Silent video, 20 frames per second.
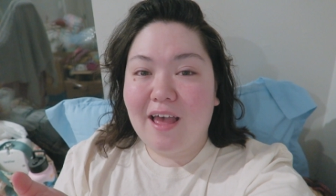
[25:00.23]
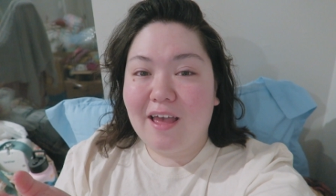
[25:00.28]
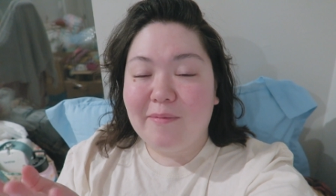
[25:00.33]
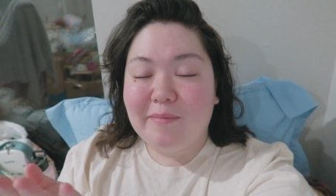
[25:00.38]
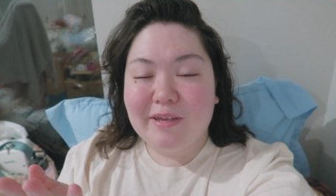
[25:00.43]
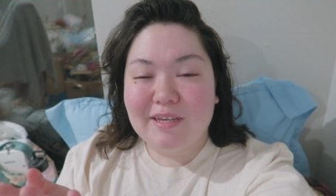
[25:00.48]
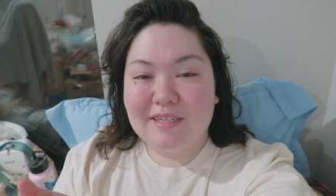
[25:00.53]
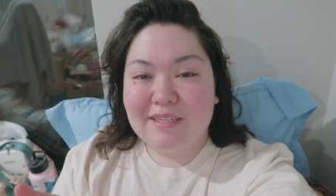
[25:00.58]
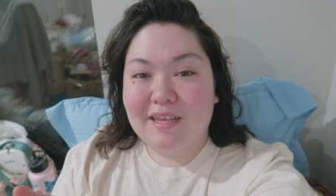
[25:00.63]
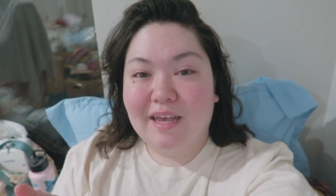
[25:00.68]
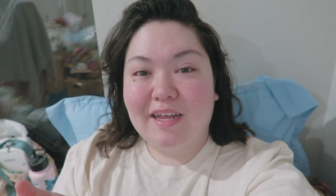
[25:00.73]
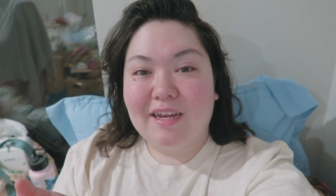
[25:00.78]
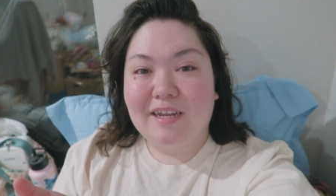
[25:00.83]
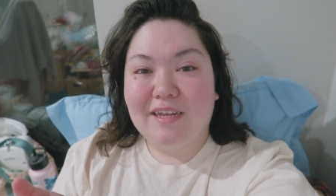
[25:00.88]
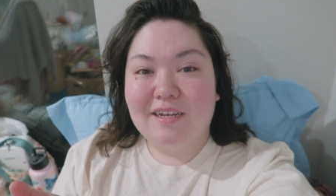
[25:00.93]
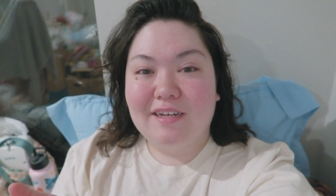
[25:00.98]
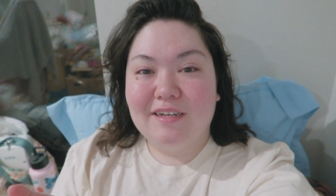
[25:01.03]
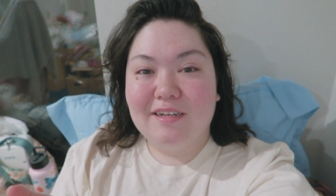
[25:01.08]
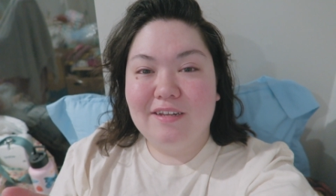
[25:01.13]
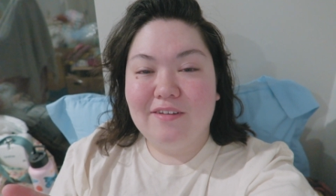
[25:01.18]
I'm
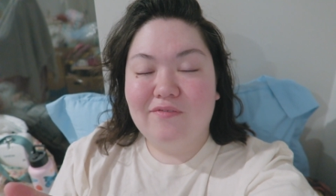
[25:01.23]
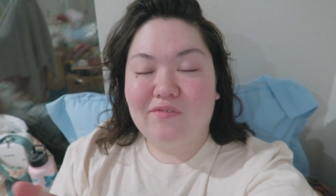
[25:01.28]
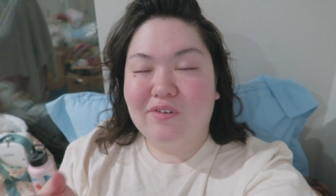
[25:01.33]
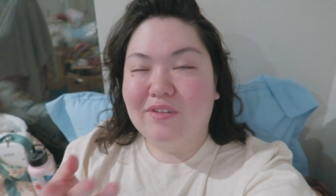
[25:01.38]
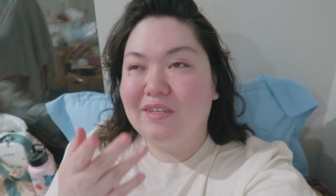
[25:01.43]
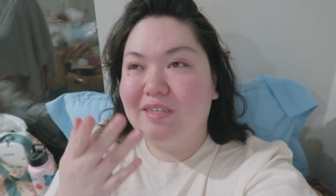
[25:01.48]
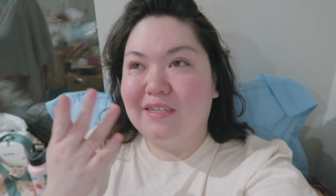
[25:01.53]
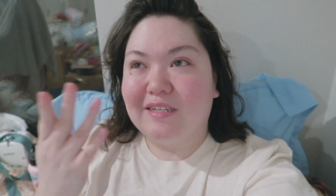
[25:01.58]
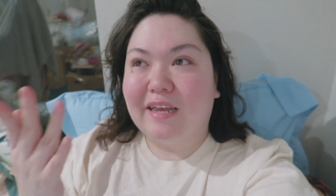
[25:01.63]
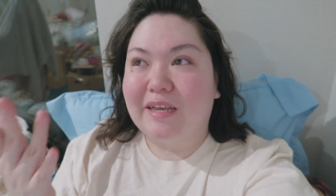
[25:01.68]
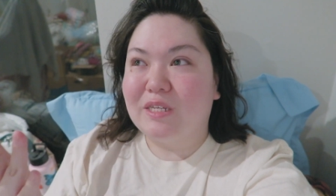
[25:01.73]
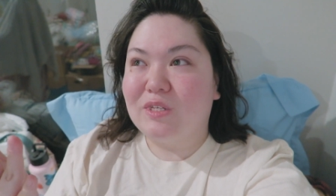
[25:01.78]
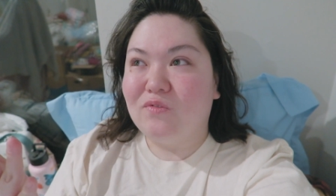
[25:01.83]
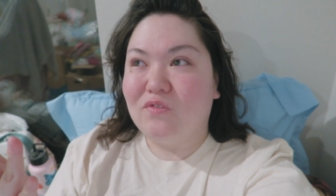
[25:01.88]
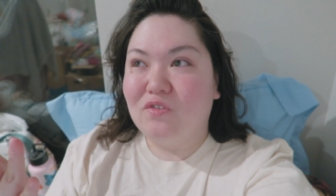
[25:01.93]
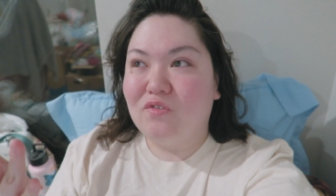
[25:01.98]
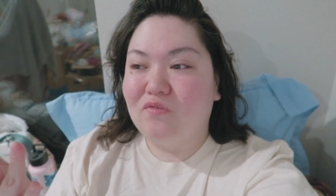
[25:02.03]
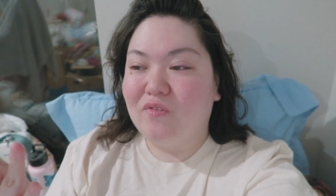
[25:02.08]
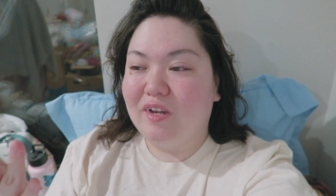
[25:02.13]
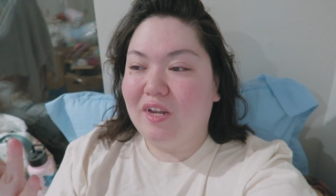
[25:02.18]
excited for these next
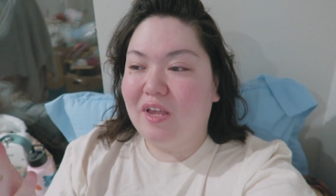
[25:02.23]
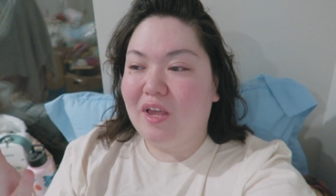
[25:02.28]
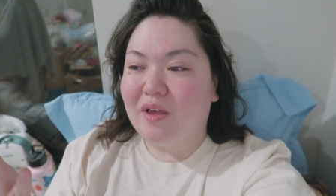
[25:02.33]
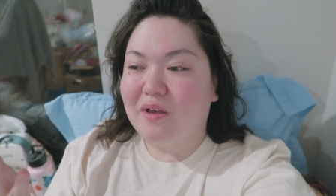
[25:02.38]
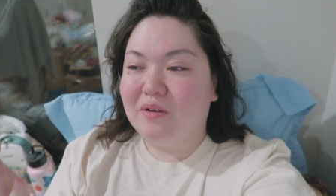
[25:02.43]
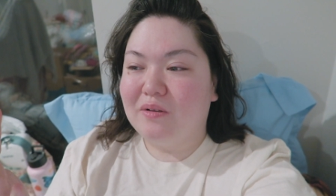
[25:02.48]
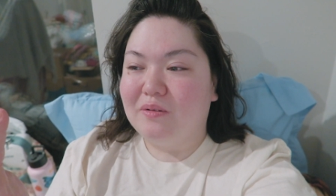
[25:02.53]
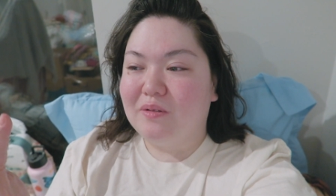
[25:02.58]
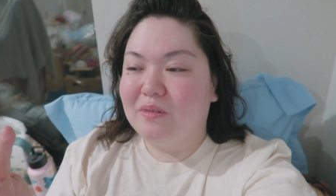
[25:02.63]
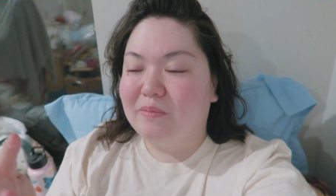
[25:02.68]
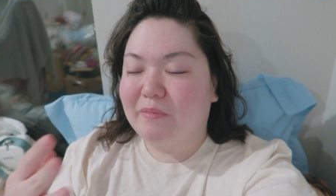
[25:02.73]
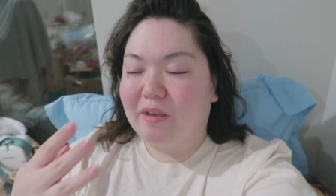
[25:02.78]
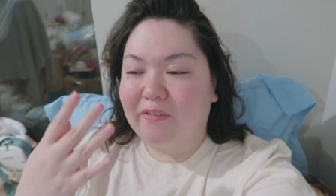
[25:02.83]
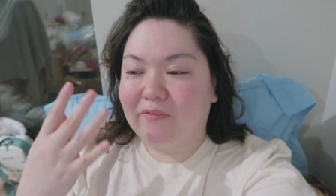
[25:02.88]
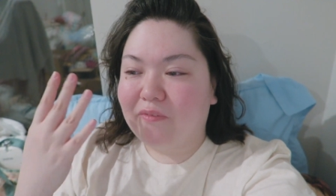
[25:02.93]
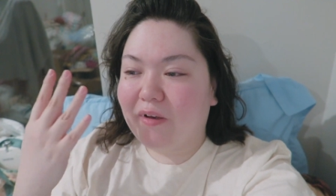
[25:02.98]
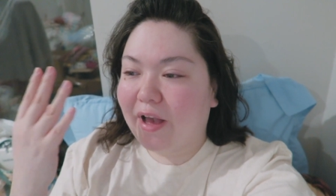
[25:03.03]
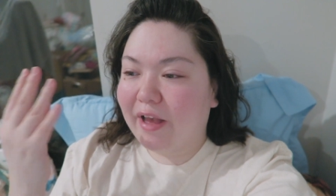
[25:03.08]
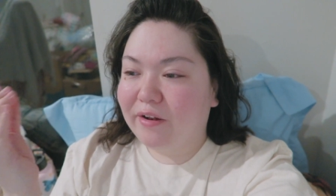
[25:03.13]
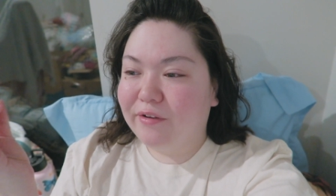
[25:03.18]
few videos my
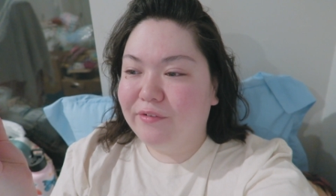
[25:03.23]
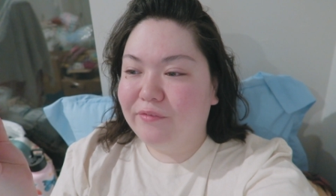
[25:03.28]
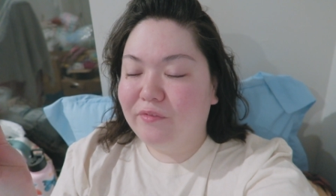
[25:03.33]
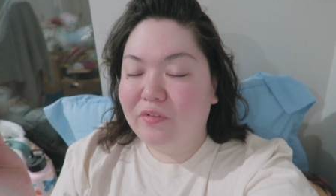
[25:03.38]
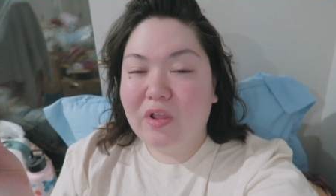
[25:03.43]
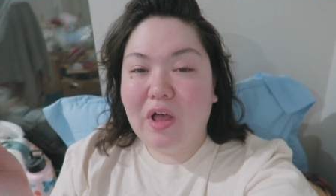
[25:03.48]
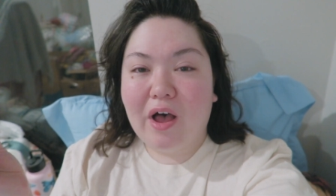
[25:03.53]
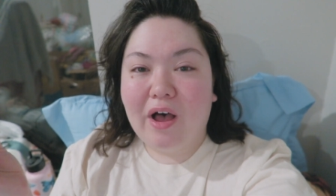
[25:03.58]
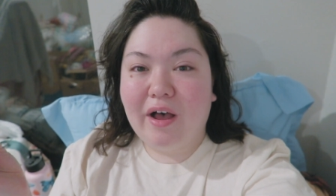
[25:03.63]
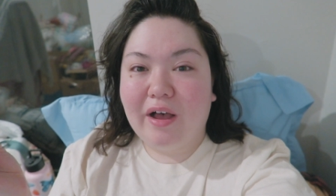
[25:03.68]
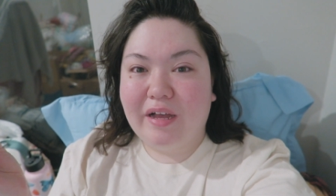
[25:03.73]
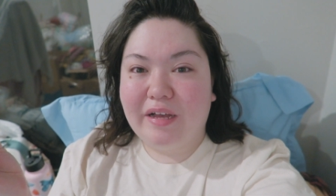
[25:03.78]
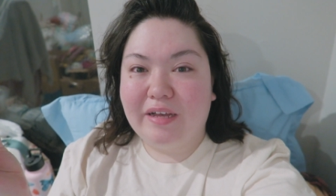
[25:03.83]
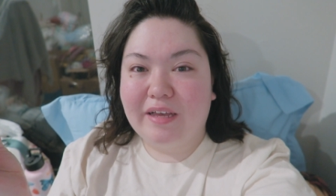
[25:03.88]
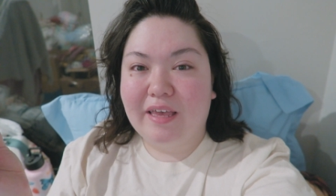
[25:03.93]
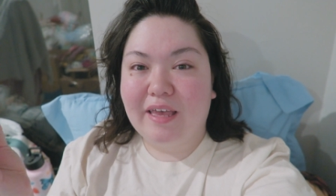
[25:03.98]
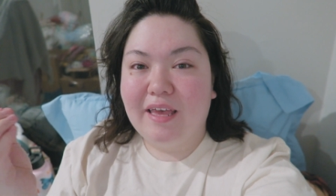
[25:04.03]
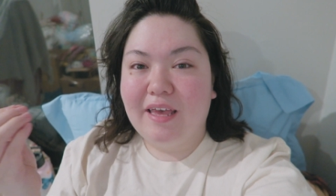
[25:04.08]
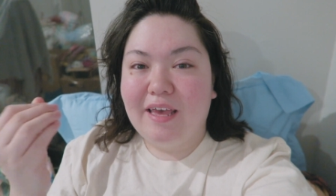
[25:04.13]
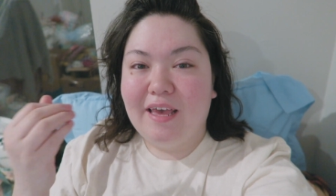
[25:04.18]
final
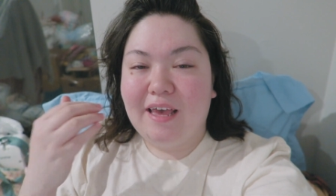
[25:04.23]
vlog